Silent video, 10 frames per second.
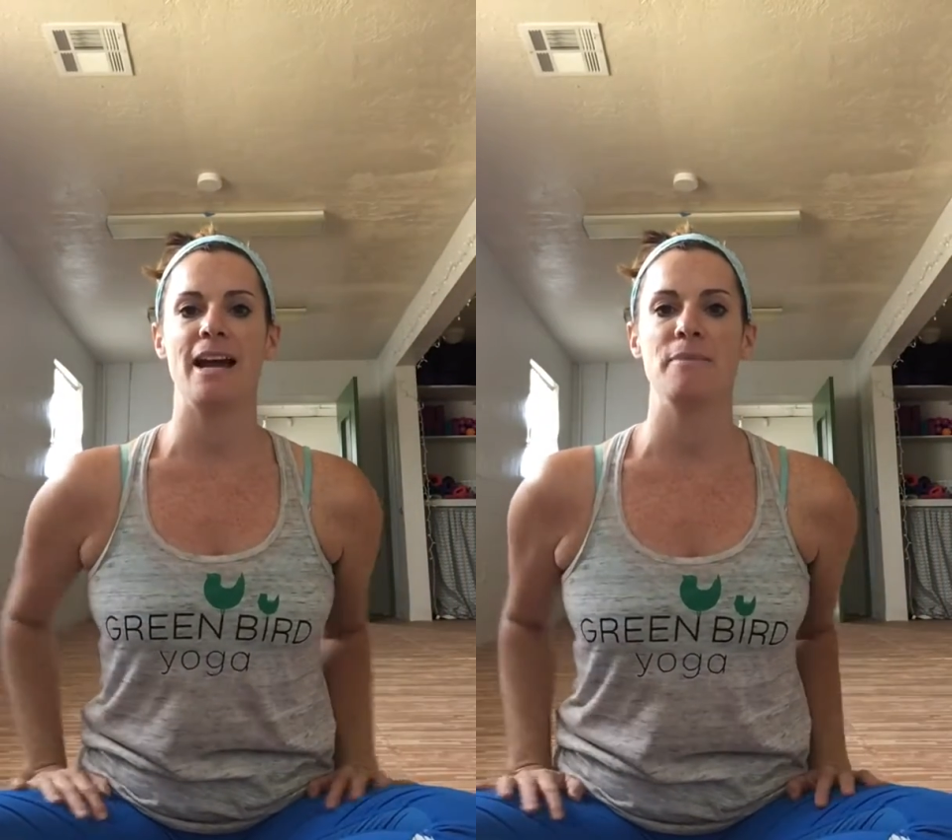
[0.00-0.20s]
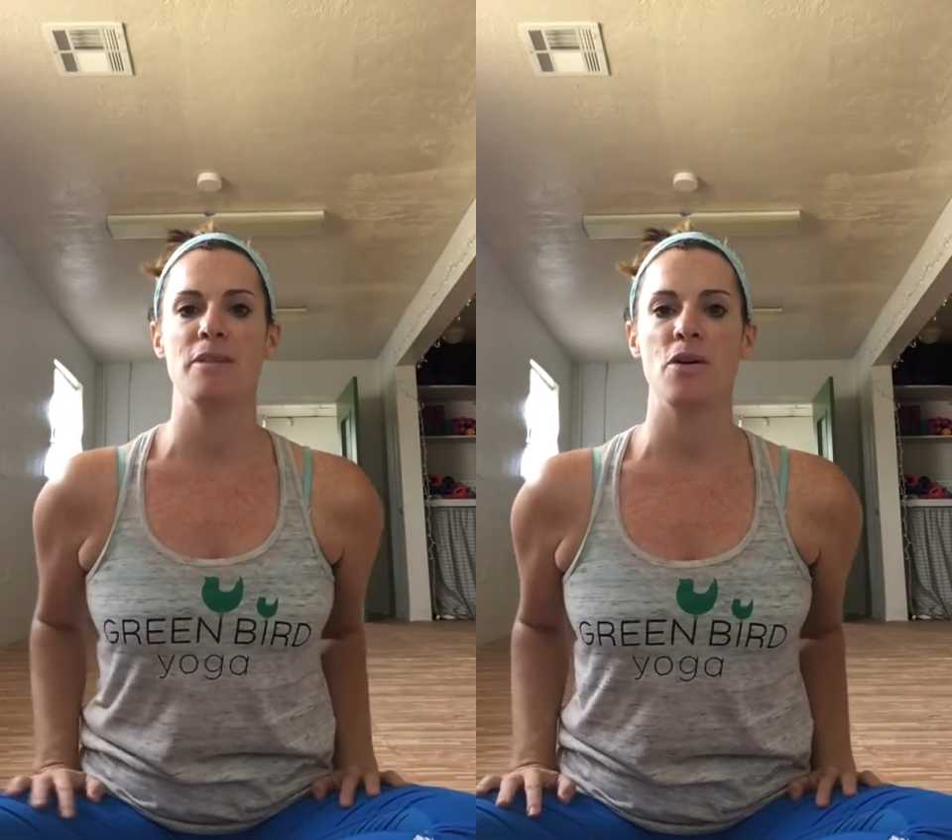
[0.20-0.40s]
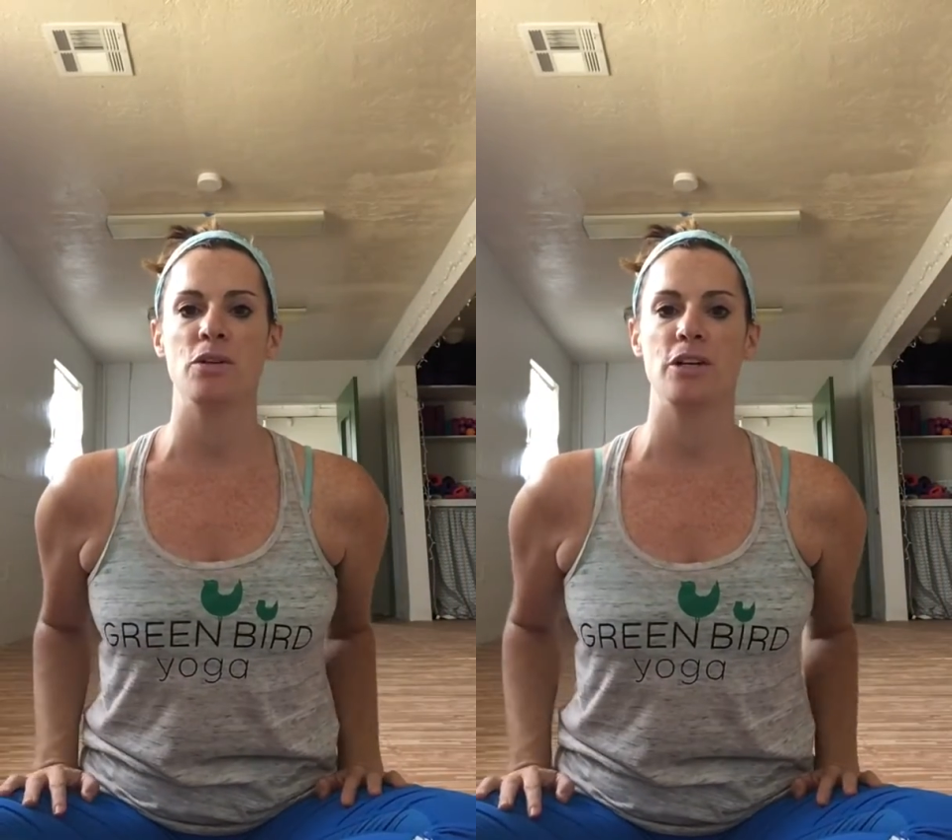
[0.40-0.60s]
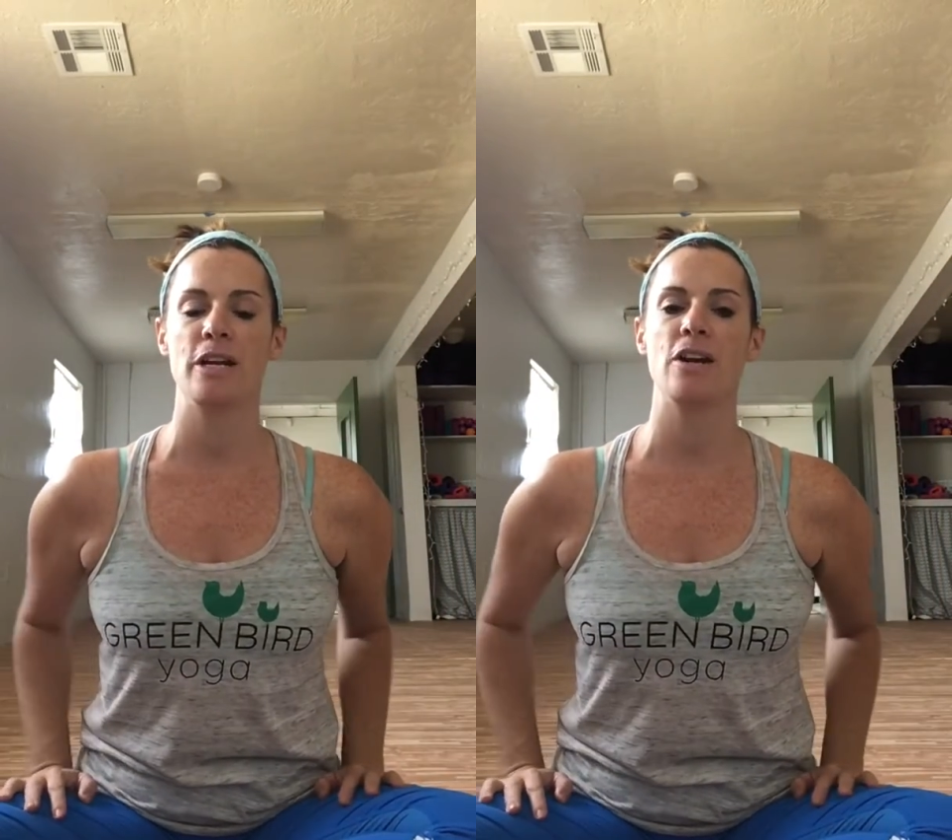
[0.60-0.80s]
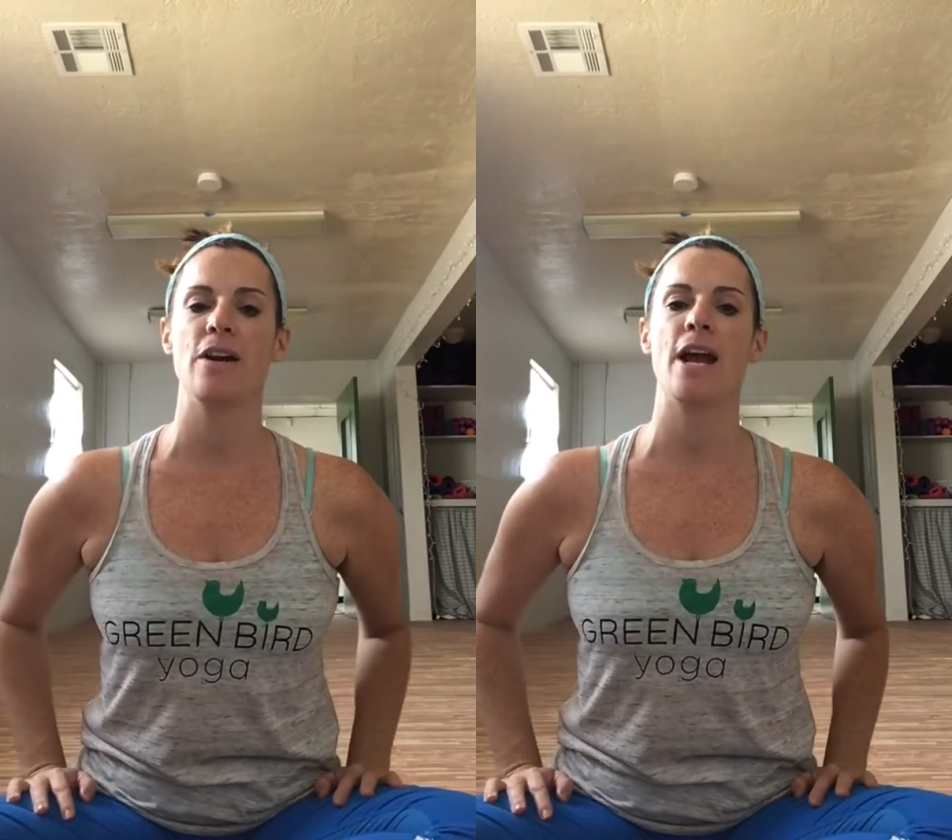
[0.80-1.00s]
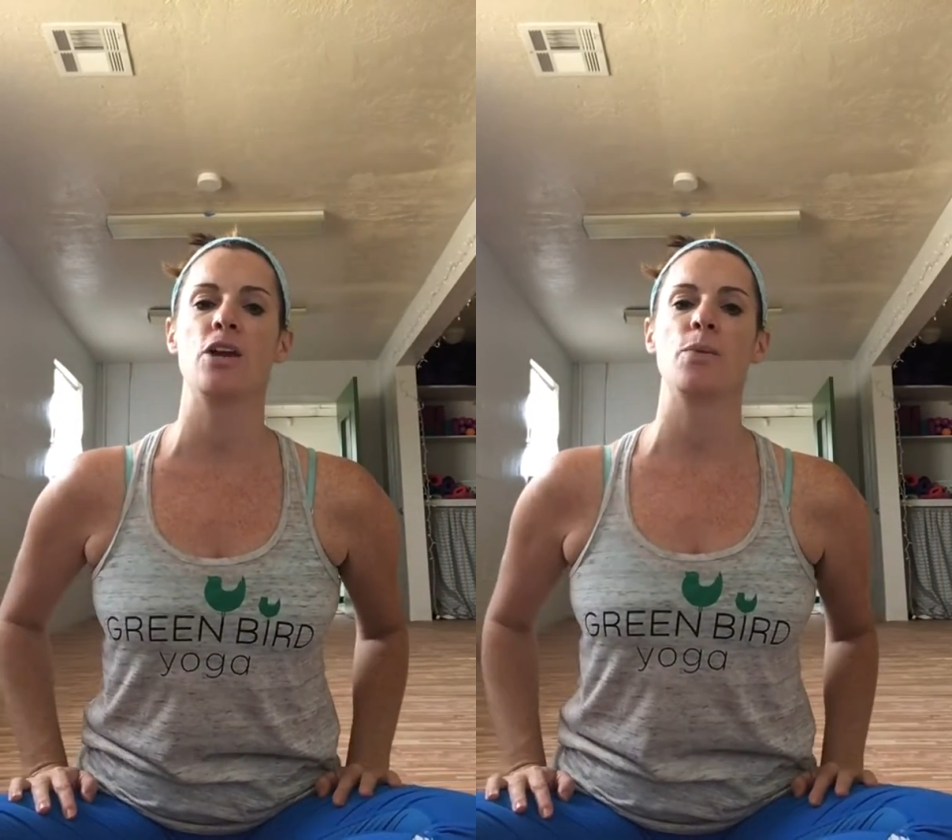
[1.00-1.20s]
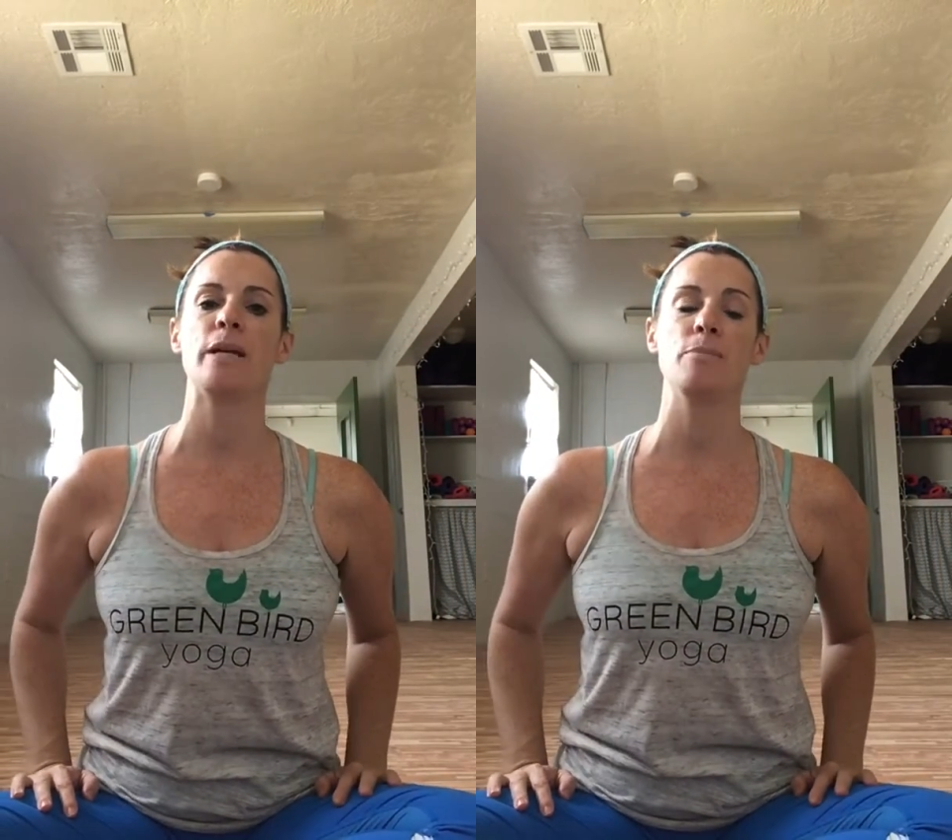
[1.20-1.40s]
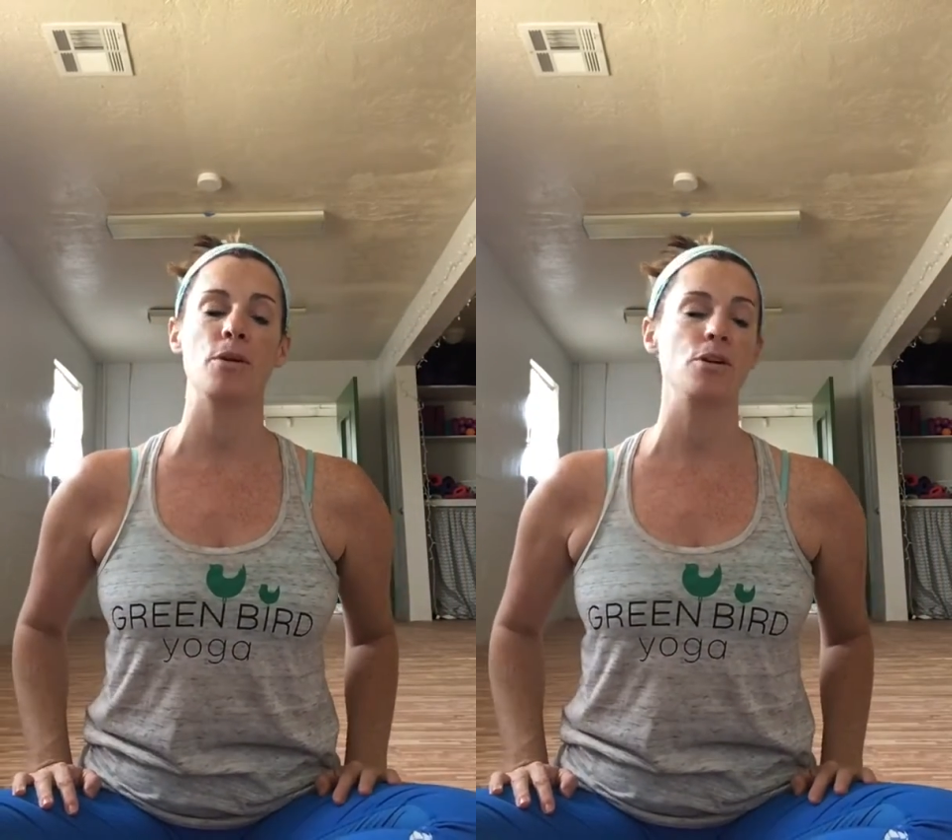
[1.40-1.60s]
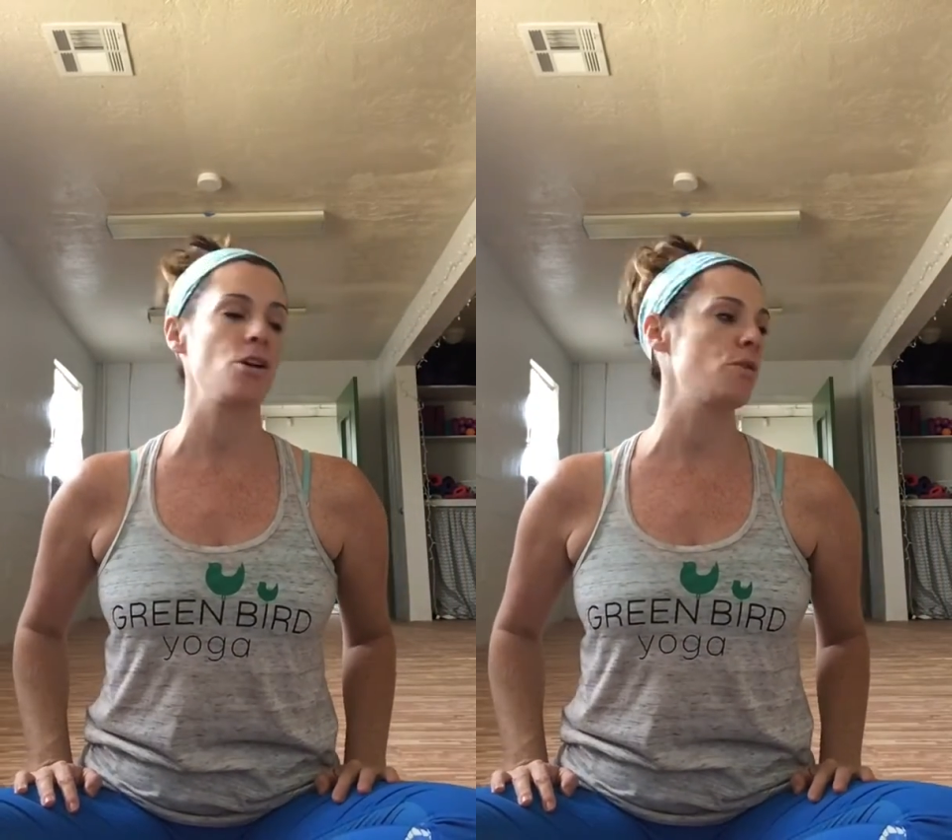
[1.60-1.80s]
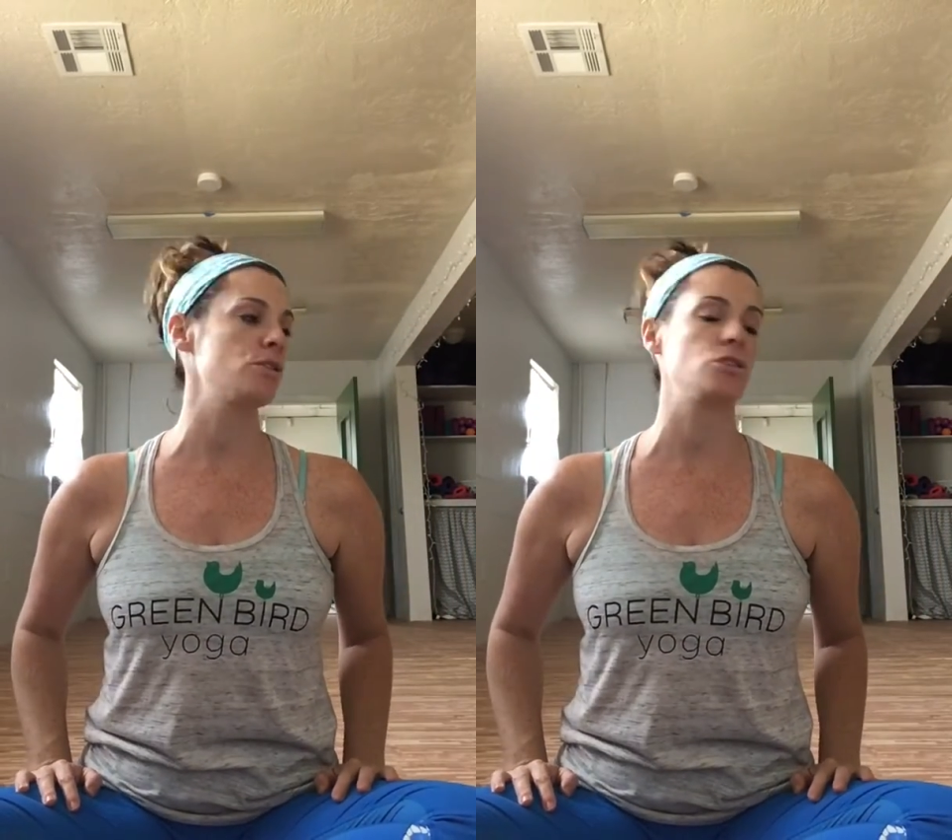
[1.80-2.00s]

I'm the owner here at Greenbird Yoga